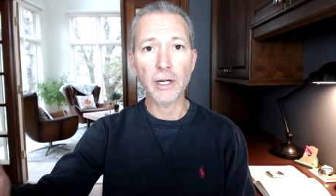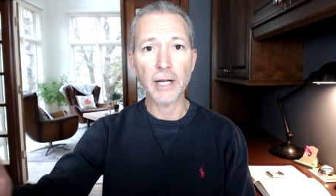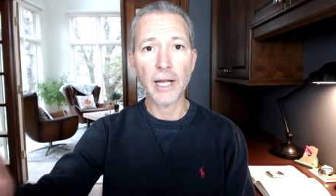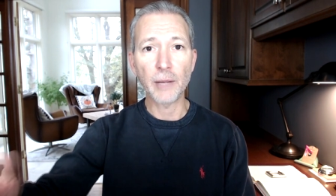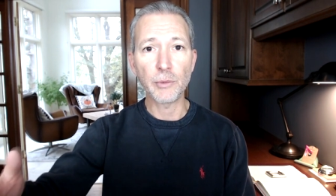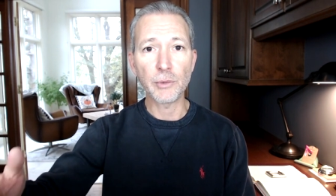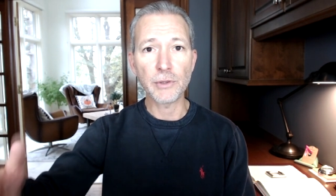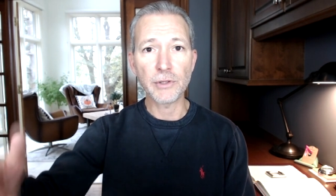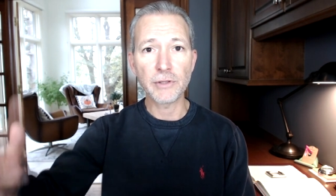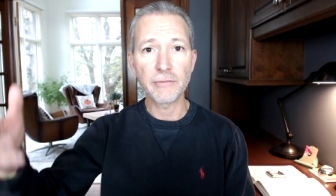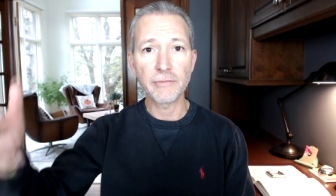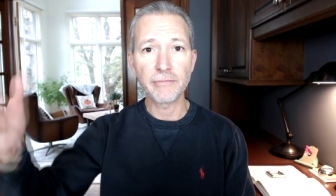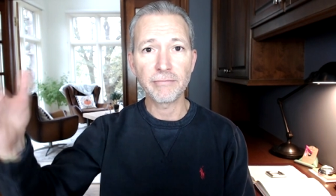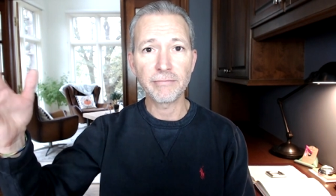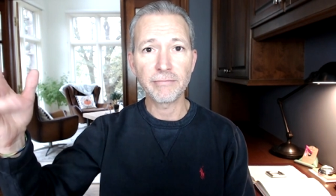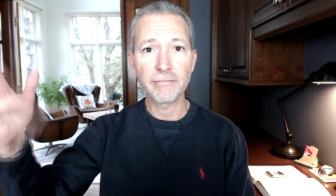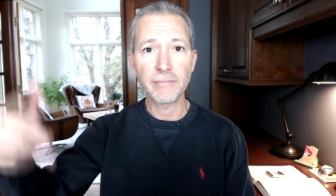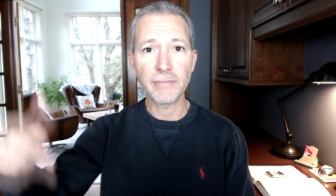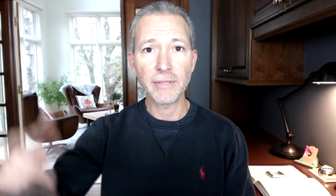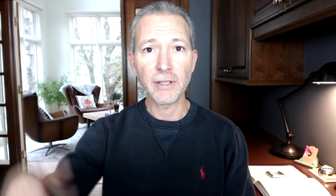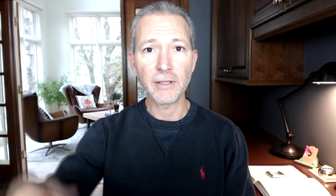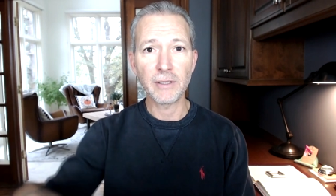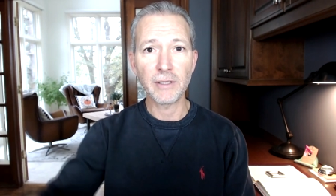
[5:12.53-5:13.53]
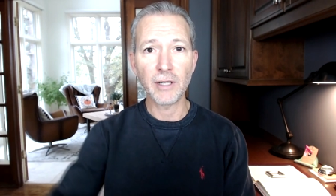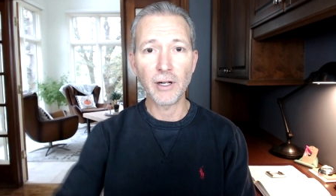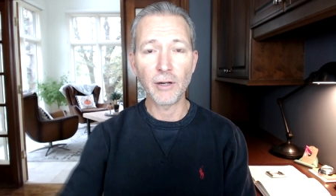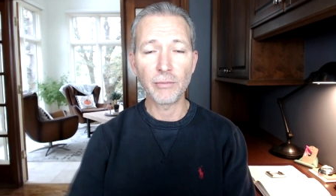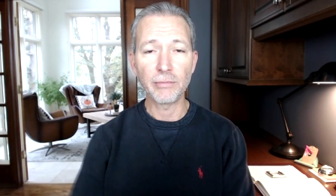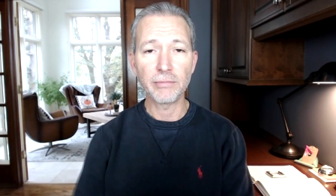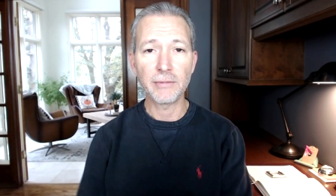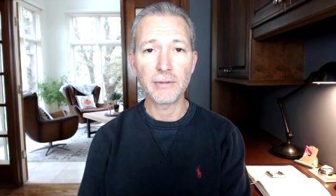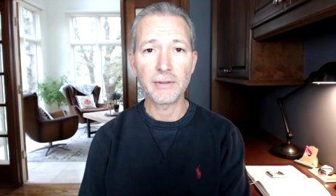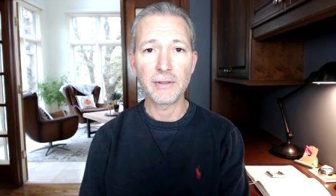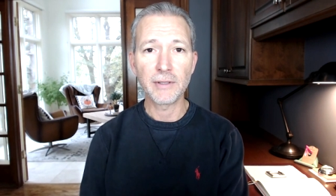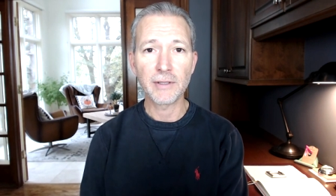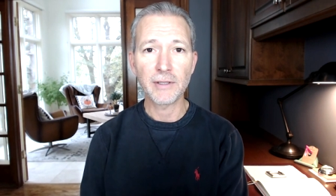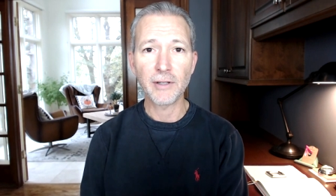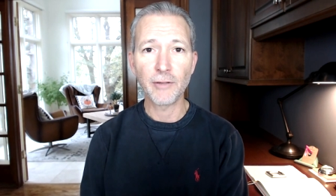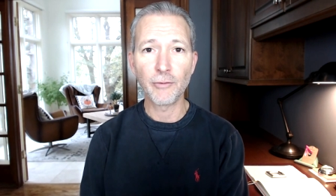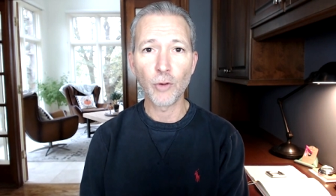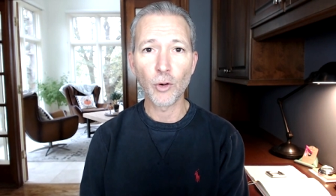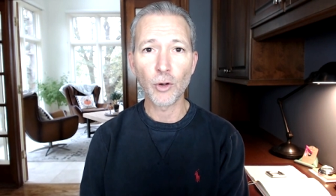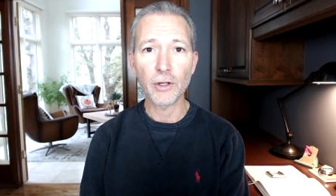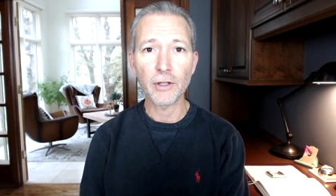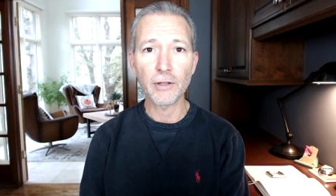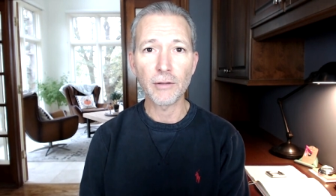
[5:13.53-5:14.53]
I was, you know,
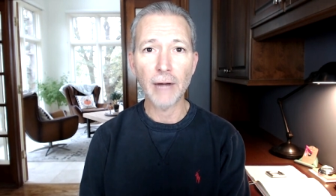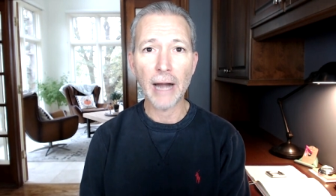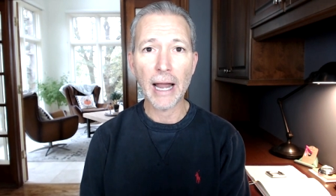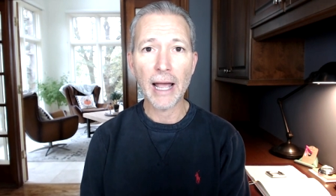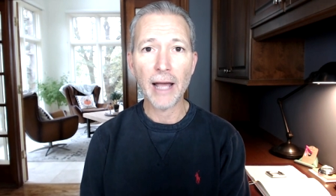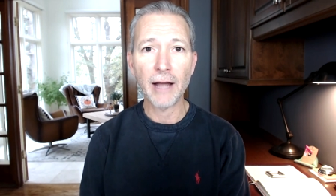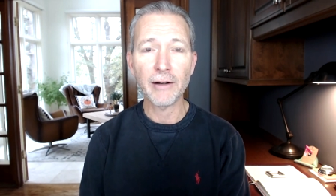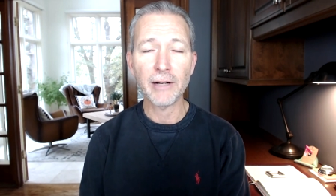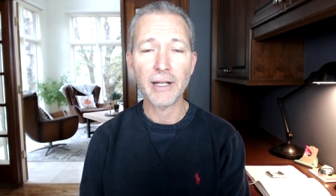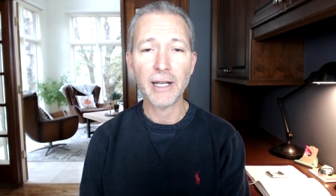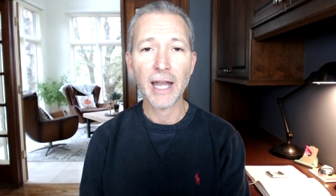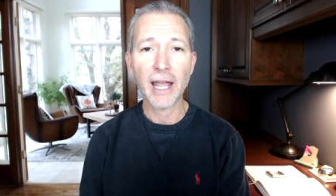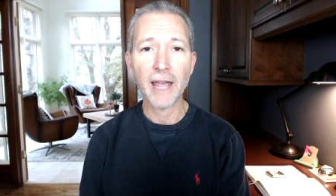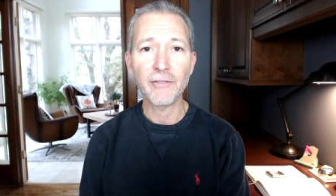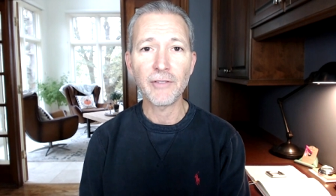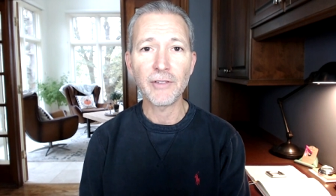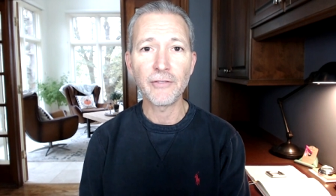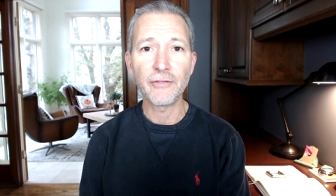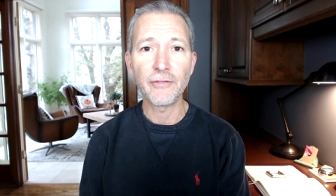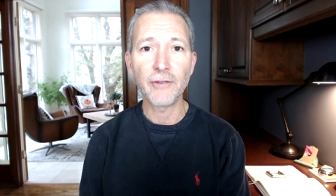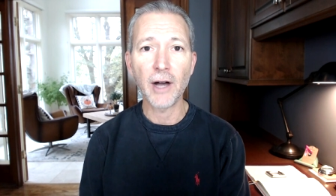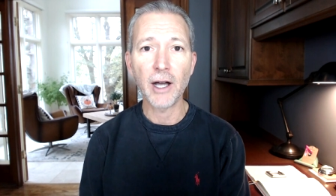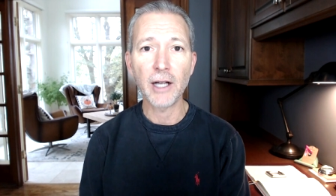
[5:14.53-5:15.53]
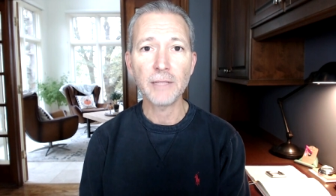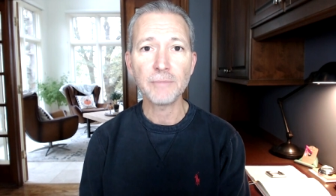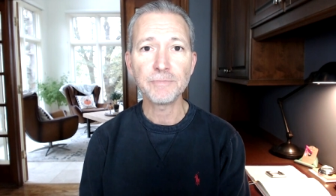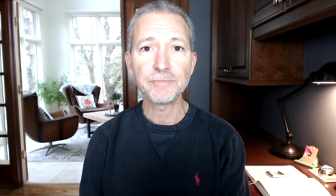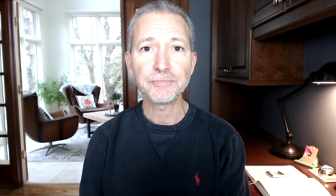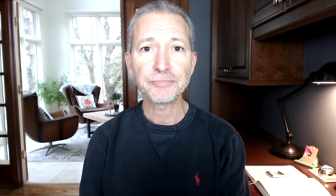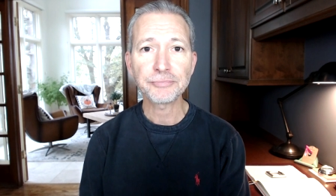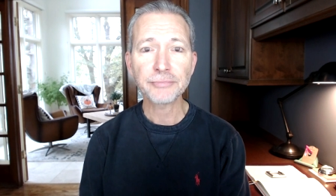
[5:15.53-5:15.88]
cavorting around and having fun.